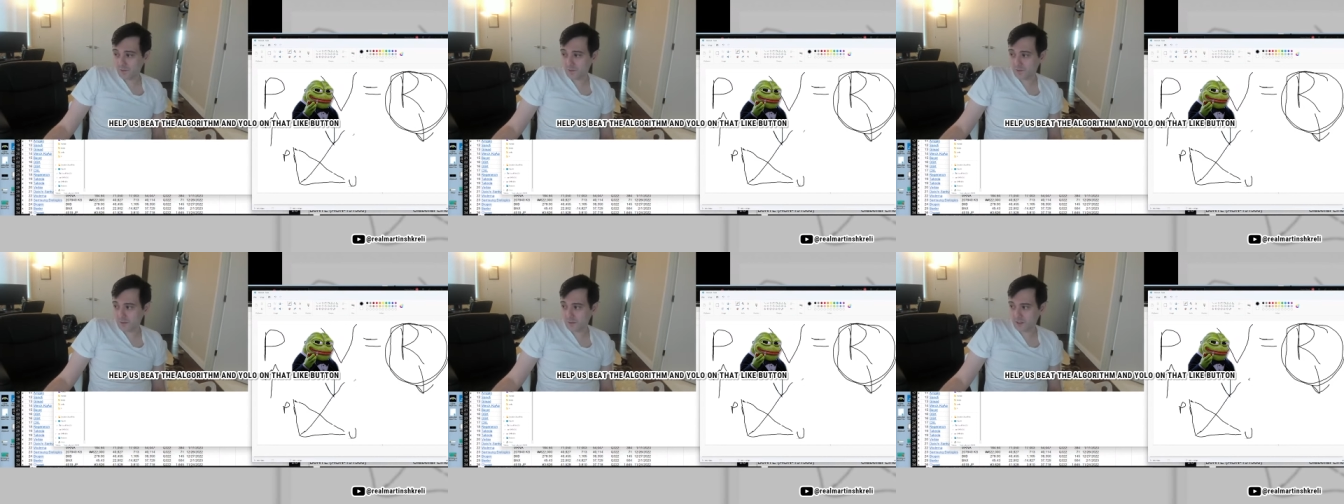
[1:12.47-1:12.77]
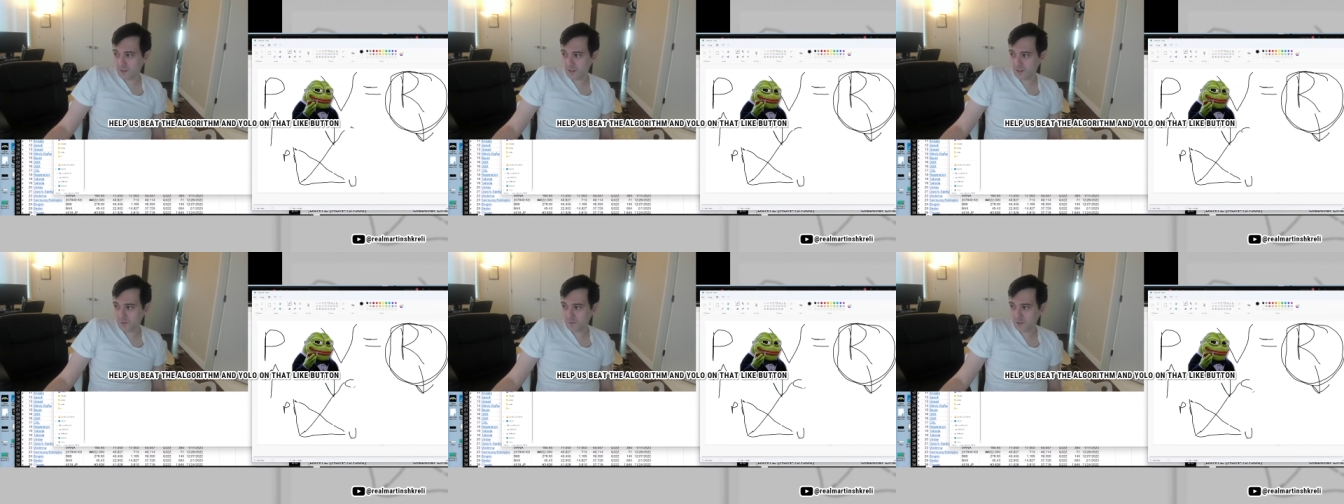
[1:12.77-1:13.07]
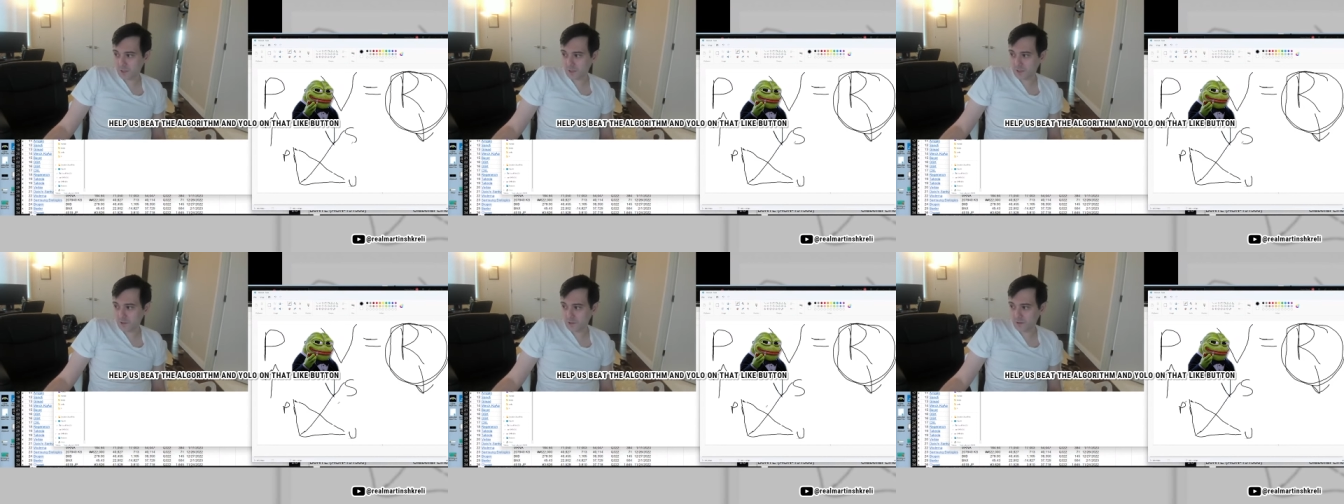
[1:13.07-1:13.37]
This is
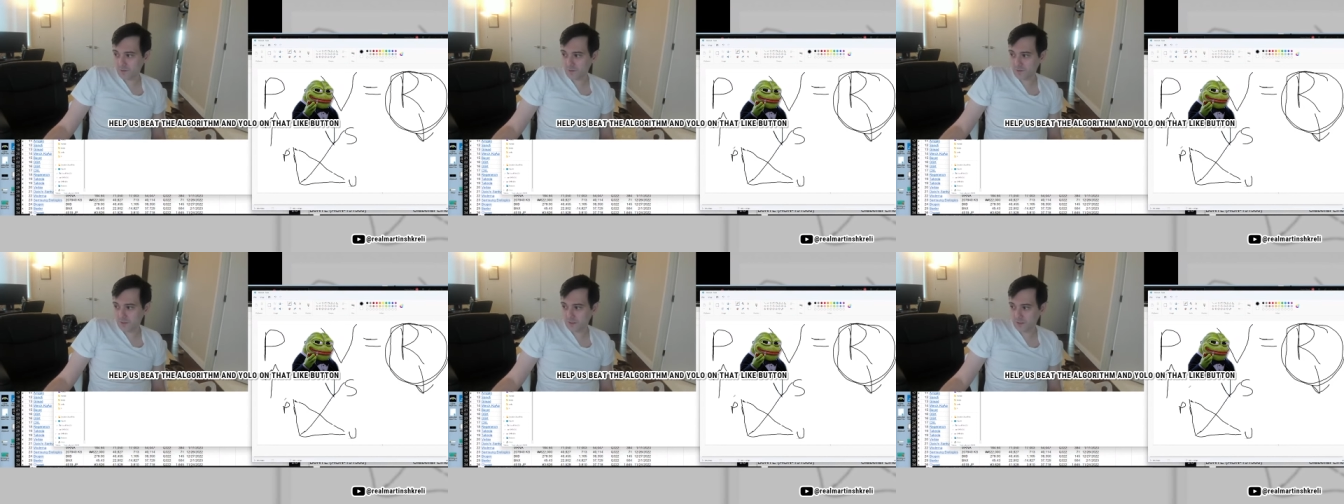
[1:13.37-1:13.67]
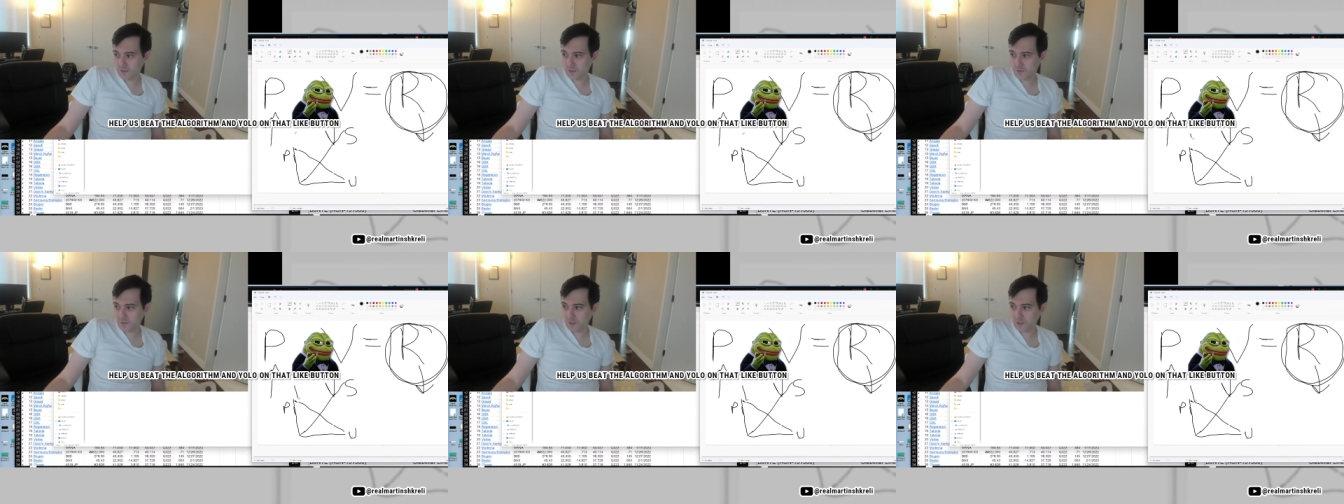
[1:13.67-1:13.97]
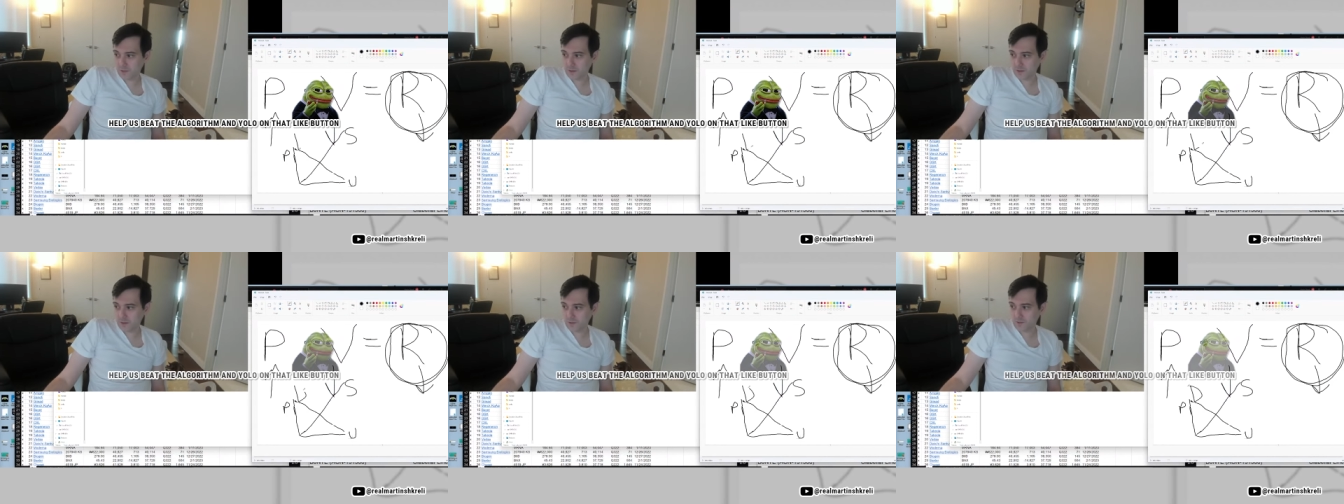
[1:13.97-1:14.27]
supply curve. This is
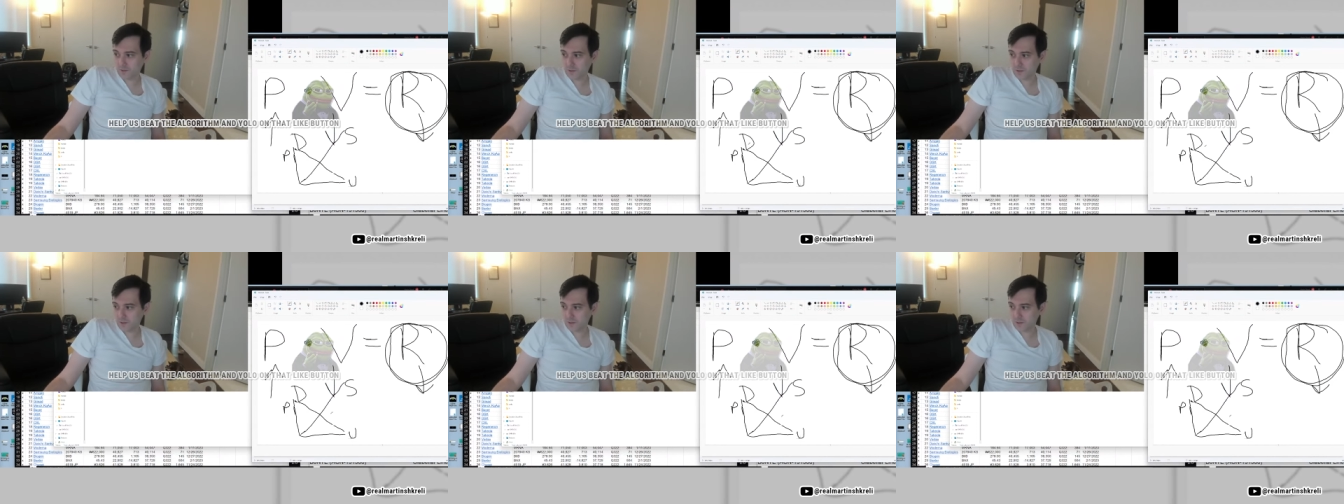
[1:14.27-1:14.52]
demand curve.